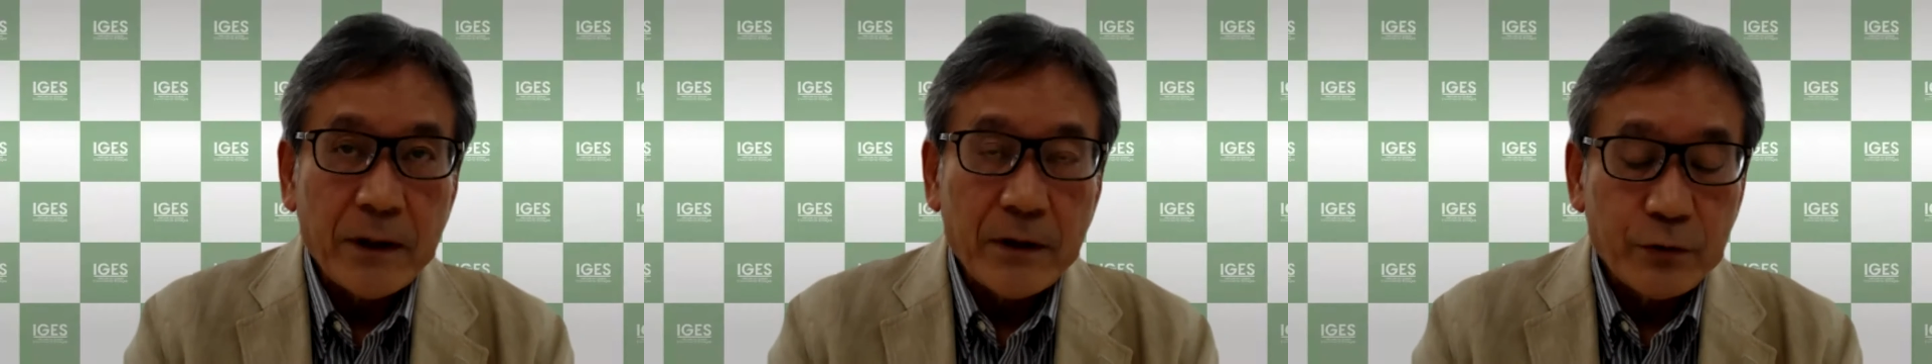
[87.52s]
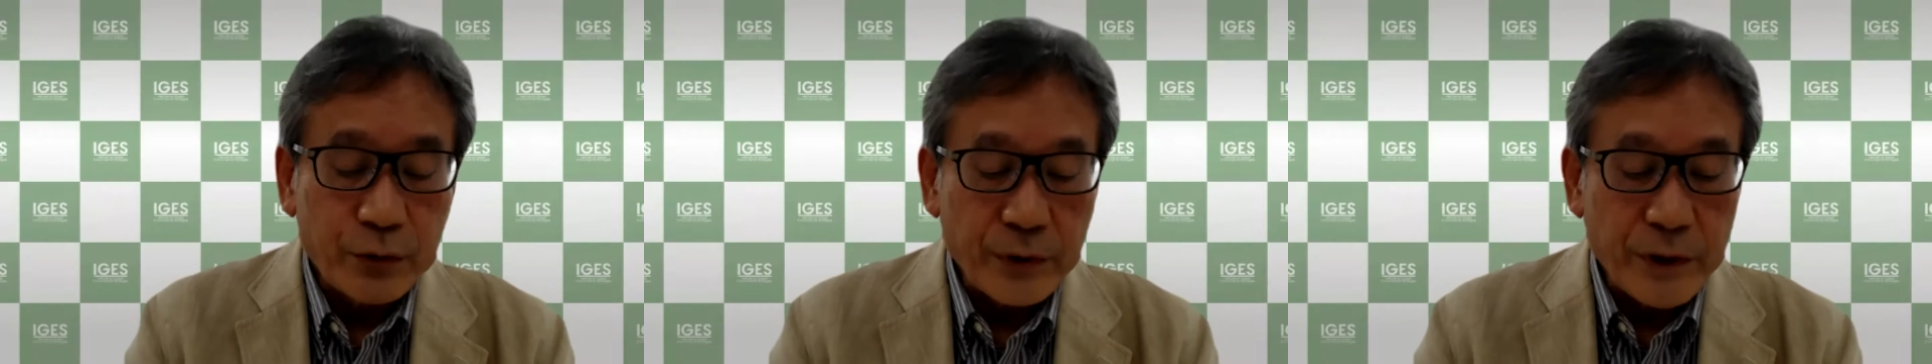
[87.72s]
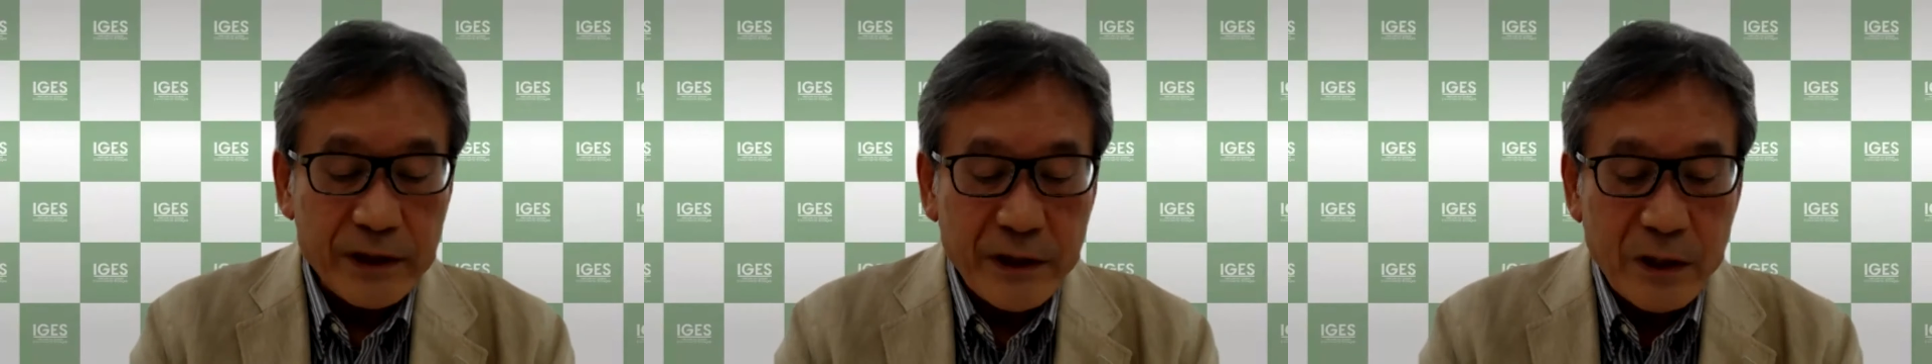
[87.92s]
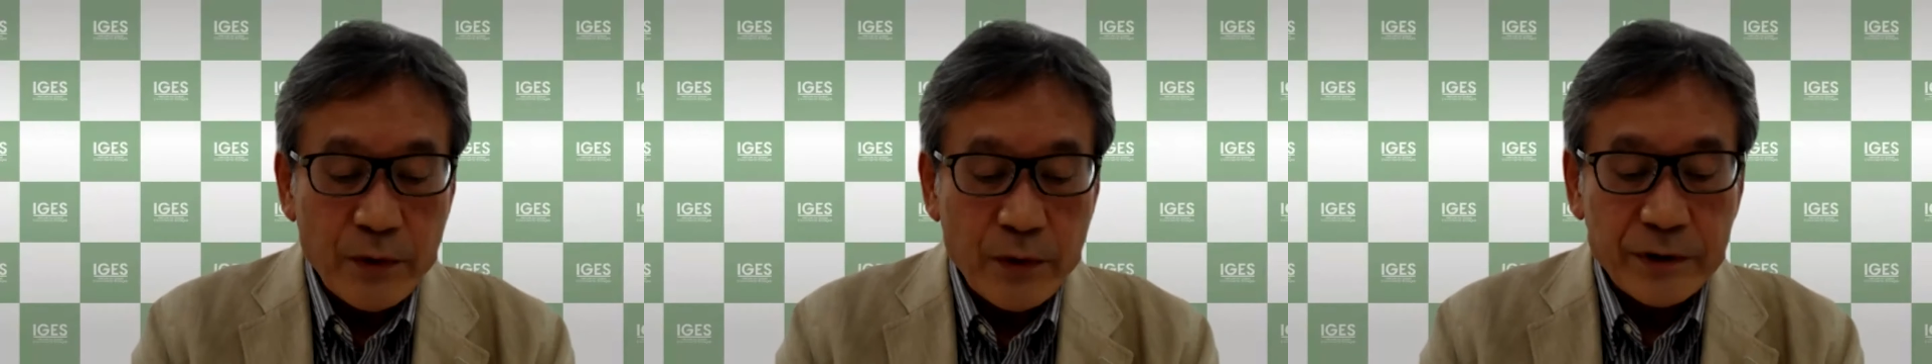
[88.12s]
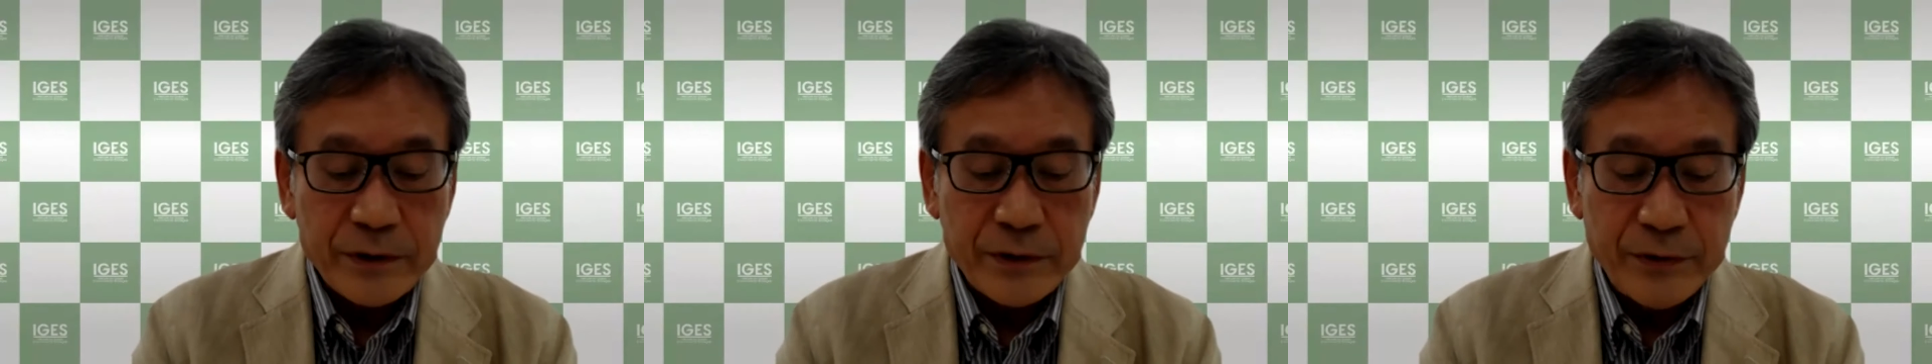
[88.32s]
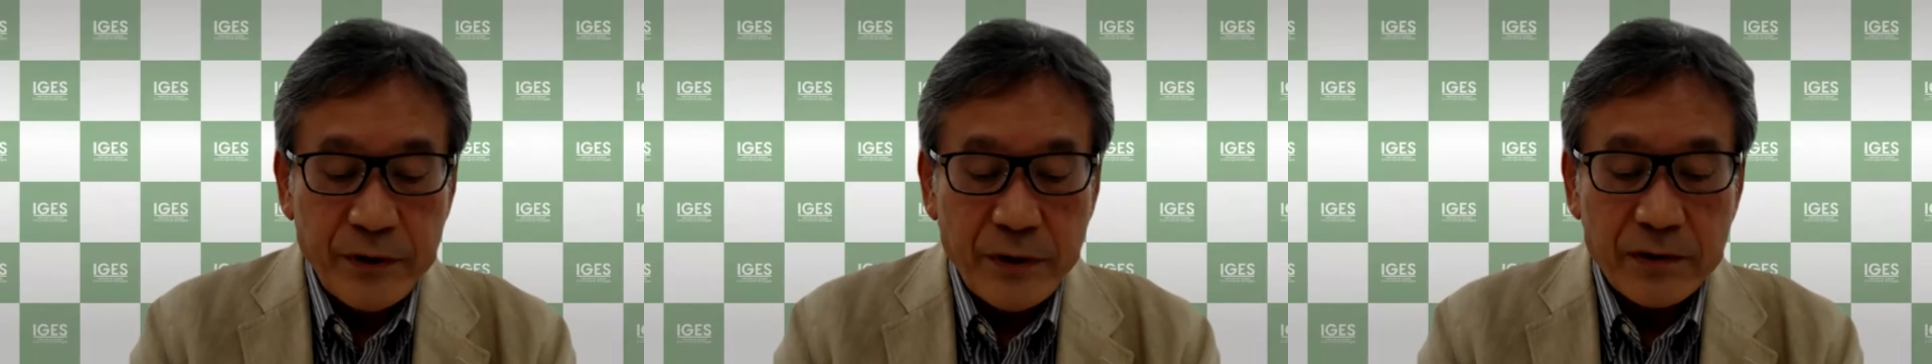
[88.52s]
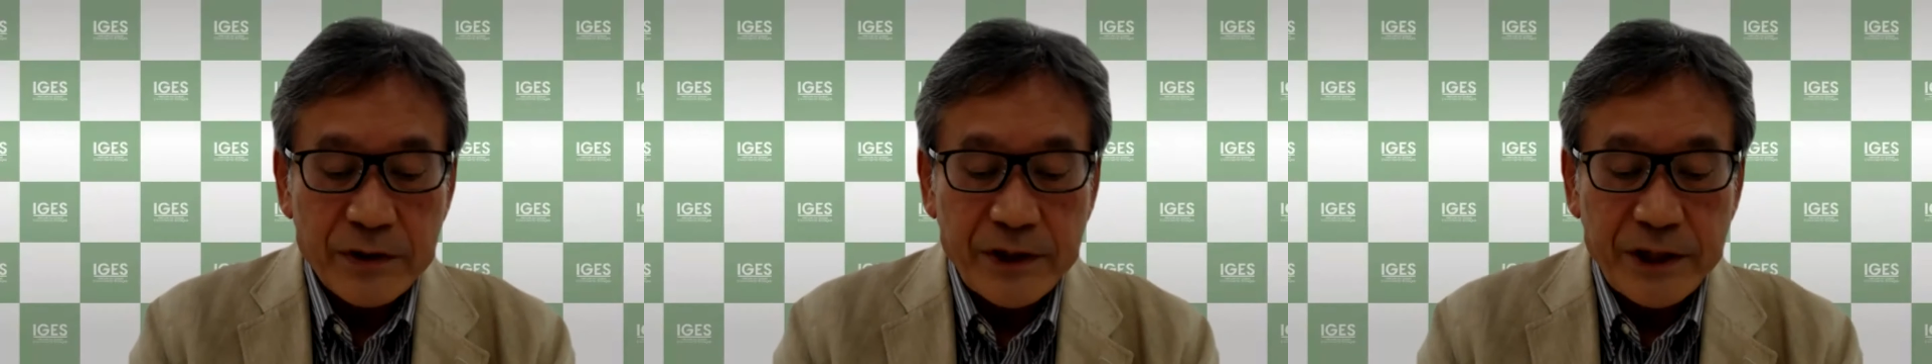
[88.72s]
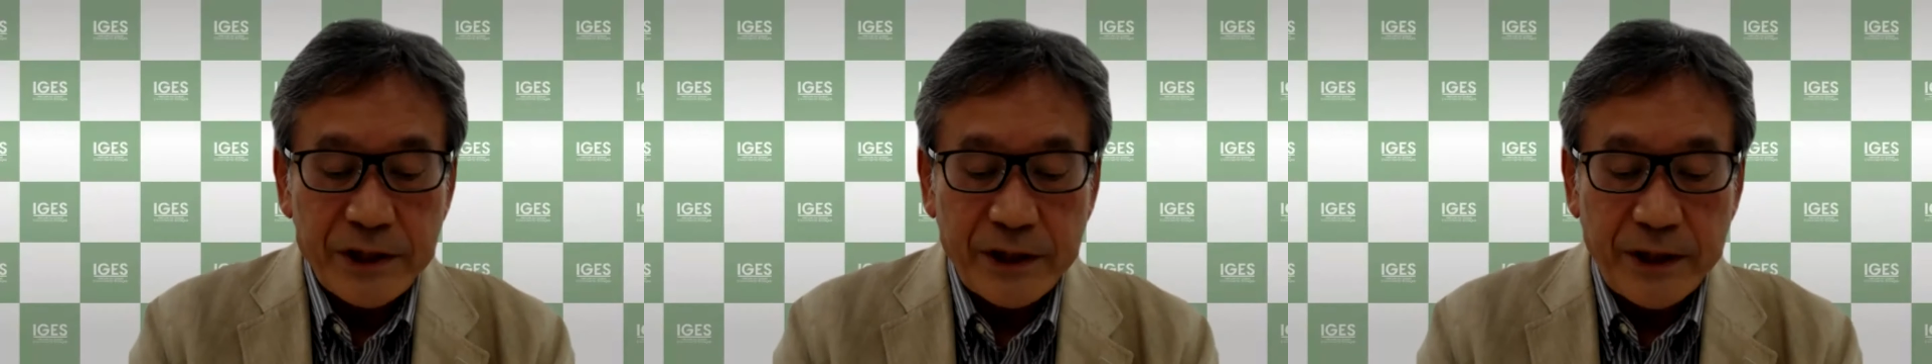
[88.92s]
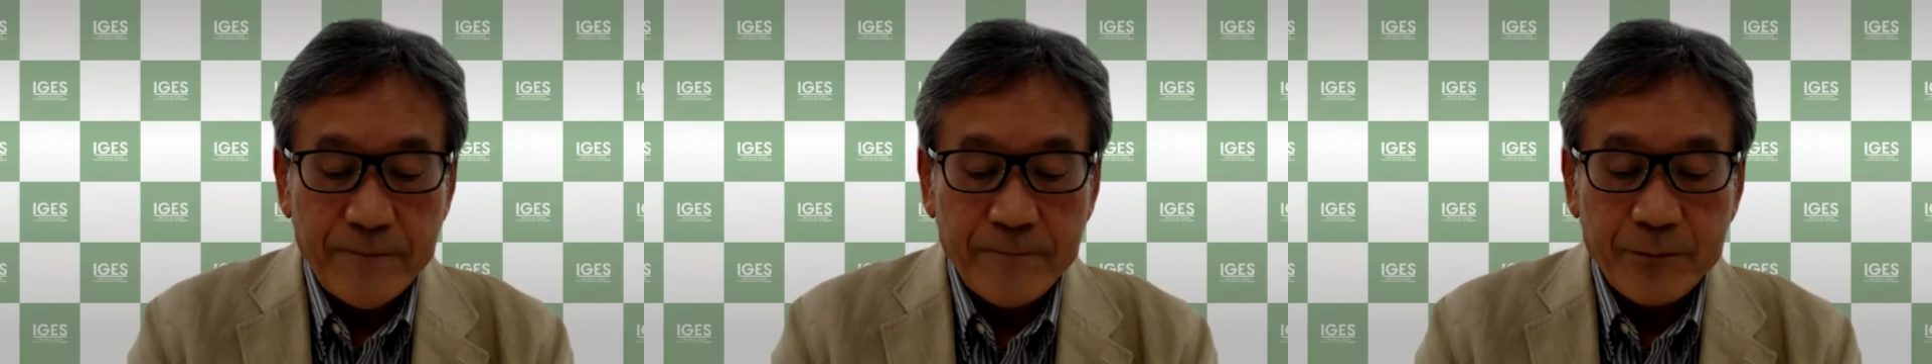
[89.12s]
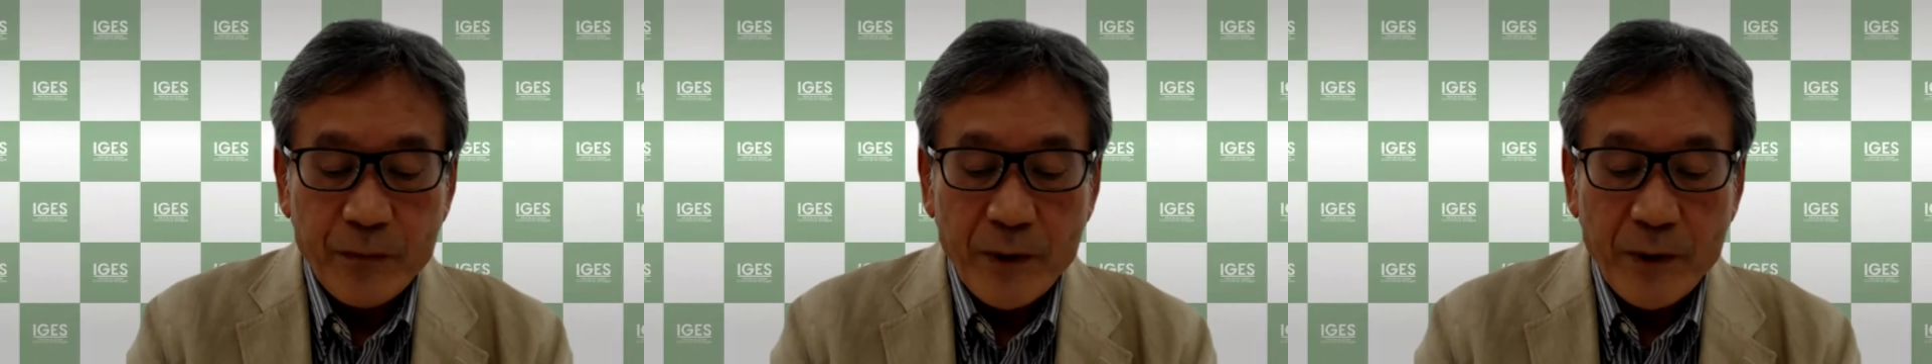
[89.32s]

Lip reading: Together with New York City,